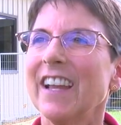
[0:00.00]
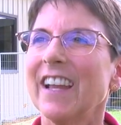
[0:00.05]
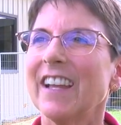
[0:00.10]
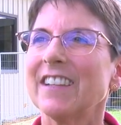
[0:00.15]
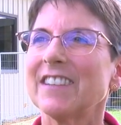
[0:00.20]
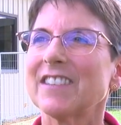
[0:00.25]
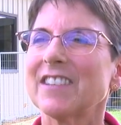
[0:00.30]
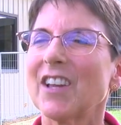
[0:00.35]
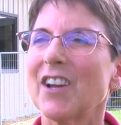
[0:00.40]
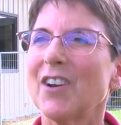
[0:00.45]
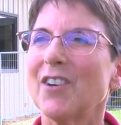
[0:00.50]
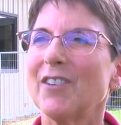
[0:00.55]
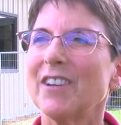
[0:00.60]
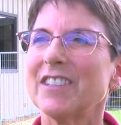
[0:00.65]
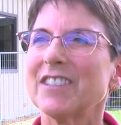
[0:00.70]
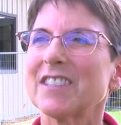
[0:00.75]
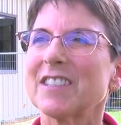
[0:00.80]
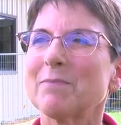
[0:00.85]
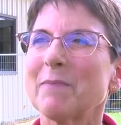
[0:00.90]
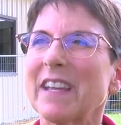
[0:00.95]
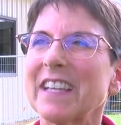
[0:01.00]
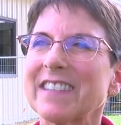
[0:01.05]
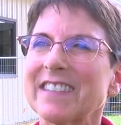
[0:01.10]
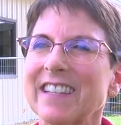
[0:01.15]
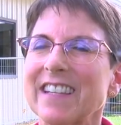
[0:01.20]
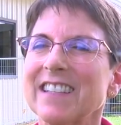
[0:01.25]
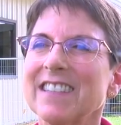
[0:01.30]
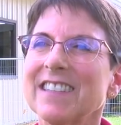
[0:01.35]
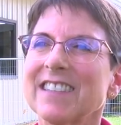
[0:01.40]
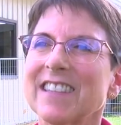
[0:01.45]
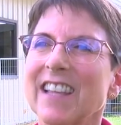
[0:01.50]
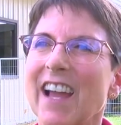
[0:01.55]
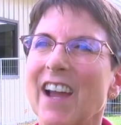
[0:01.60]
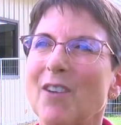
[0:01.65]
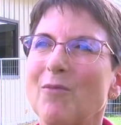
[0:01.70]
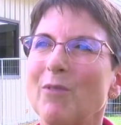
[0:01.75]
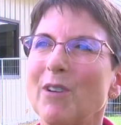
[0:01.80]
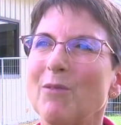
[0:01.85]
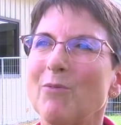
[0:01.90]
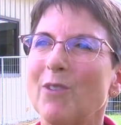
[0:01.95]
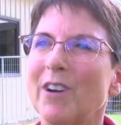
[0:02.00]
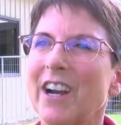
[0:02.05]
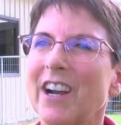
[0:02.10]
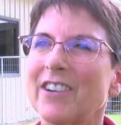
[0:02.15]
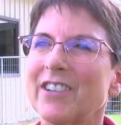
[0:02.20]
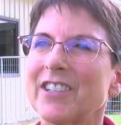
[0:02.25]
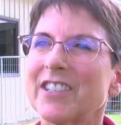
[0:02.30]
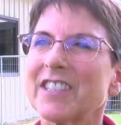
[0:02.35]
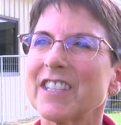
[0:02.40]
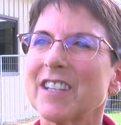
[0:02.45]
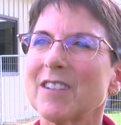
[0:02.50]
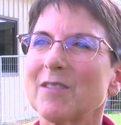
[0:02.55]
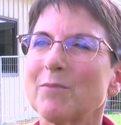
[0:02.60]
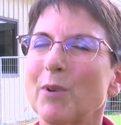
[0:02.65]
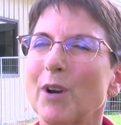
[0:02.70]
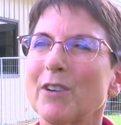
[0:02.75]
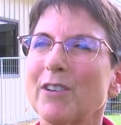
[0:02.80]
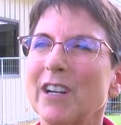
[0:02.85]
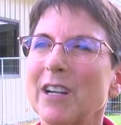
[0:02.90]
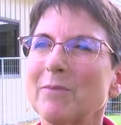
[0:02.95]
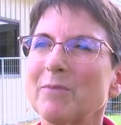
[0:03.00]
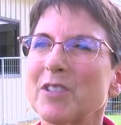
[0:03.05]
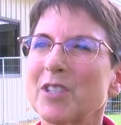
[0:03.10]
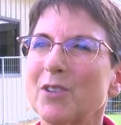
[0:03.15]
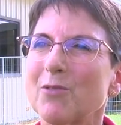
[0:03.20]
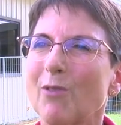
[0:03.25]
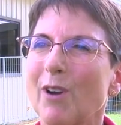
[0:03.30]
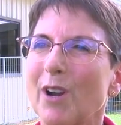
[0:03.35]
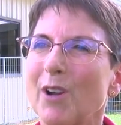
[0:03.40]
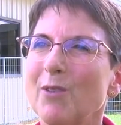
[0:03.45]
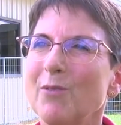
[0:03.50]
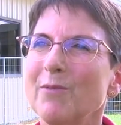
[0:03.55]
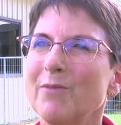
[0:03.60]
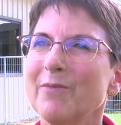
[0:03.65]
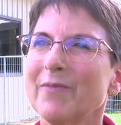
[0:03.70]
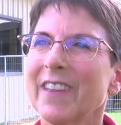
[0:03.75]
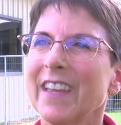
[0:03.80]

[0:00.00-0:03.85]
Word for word: And so it just makes sense that we want our nursing program to grow.